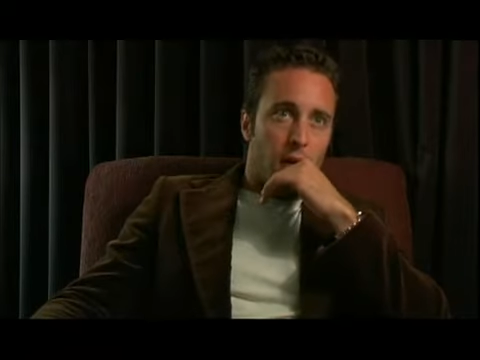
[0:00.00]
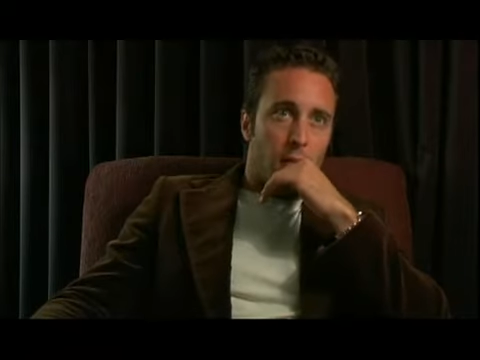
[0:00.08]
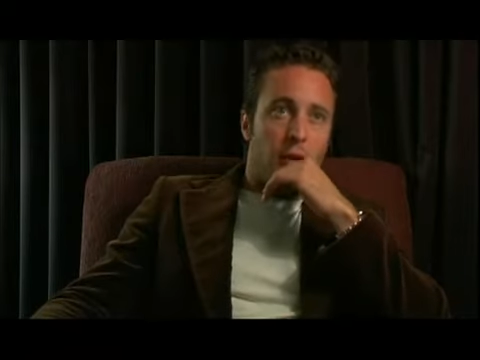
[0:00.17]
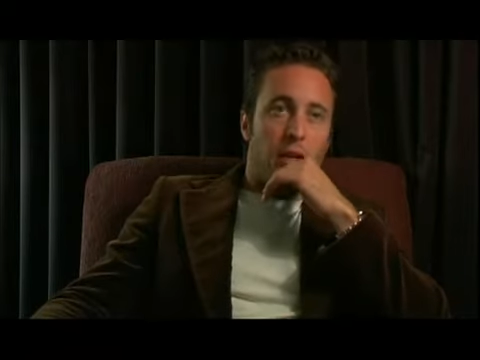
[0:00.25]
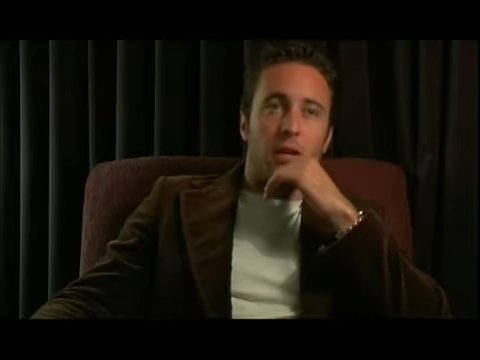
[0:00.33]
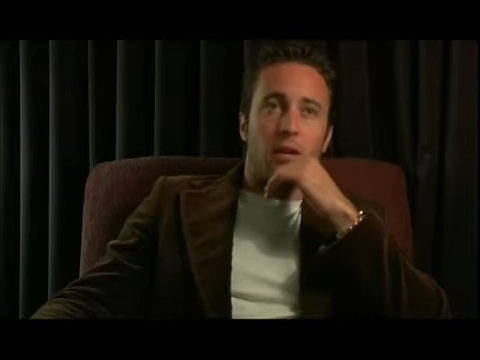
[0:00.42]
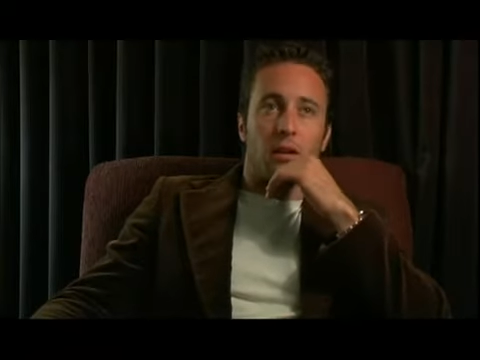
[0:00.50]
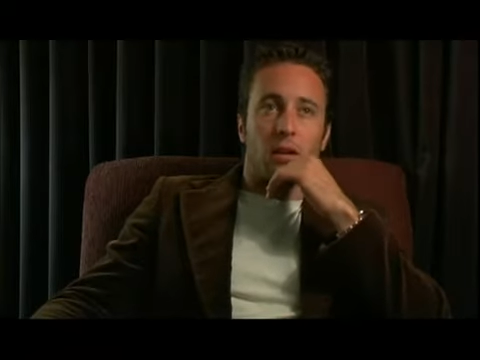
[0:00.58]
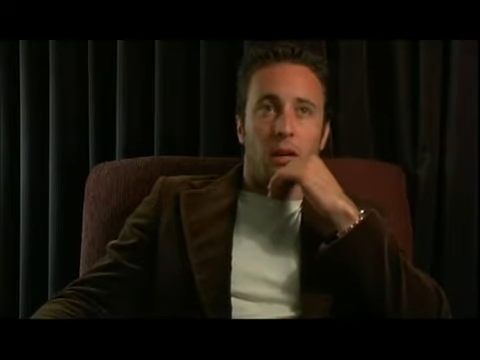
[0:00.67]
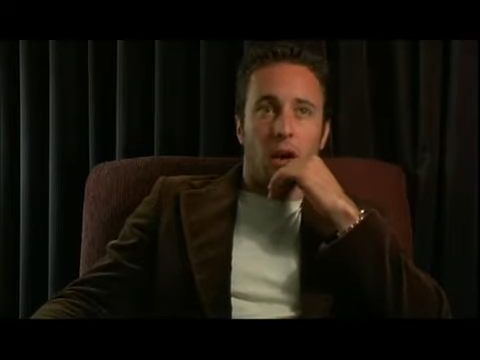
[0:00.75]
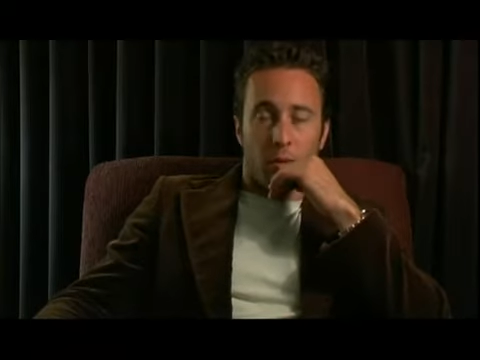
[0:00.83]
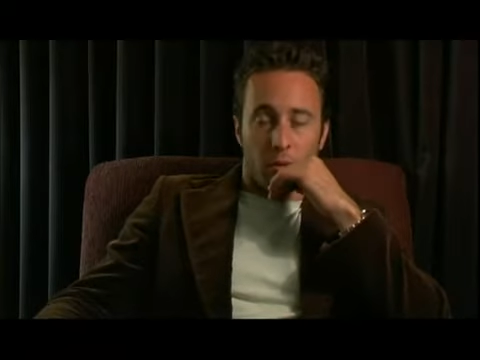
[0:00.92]

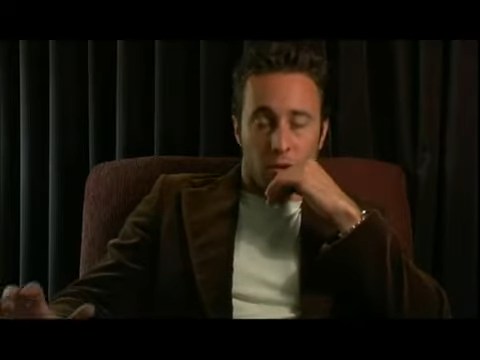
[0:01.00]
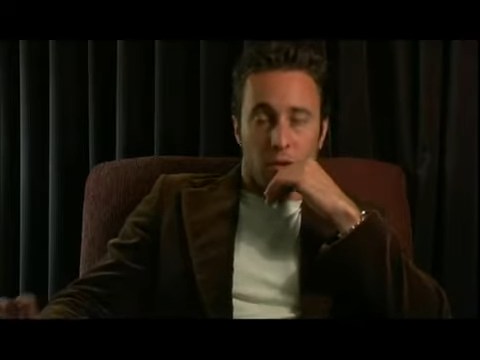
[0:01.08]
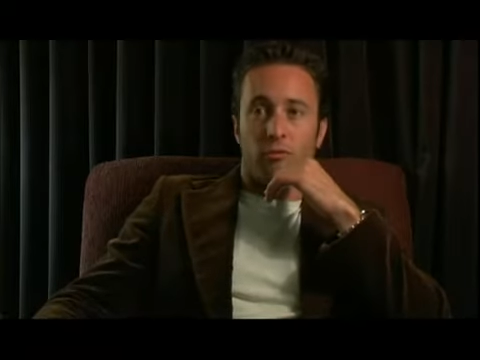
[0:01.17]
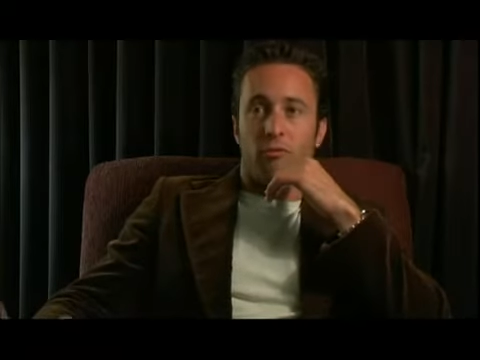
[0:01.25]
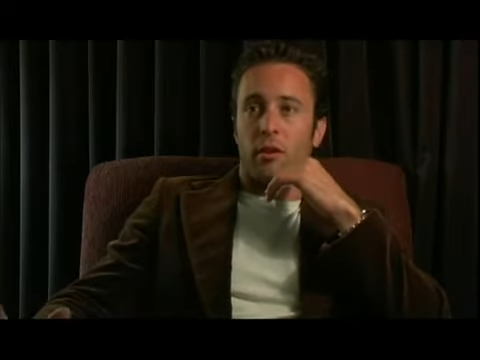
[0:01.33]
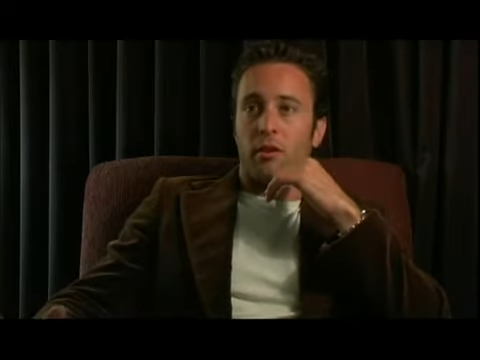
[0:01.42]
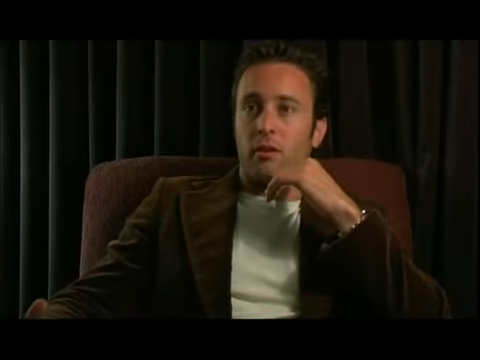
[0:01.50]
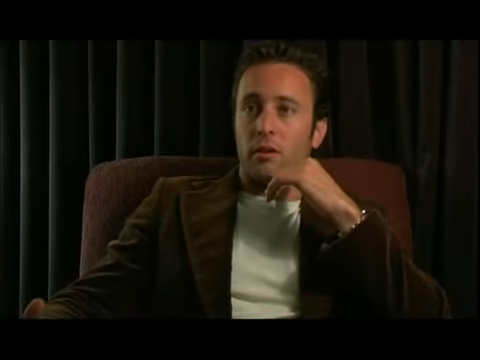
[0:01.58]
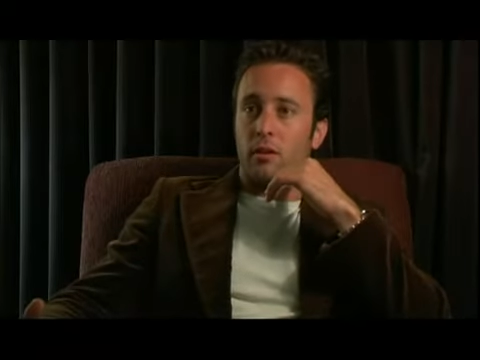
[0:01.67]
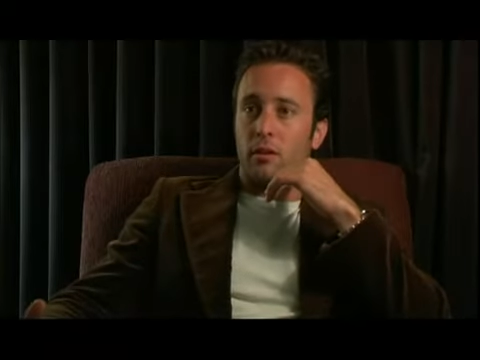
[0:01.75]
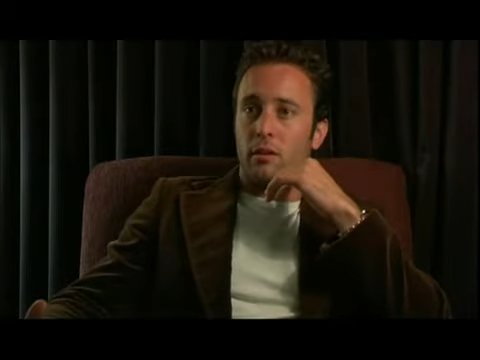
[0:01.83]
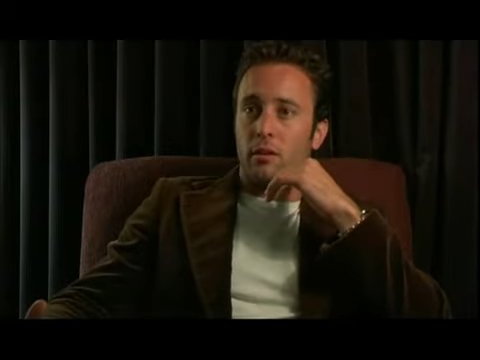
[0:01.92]
immediately I was confronted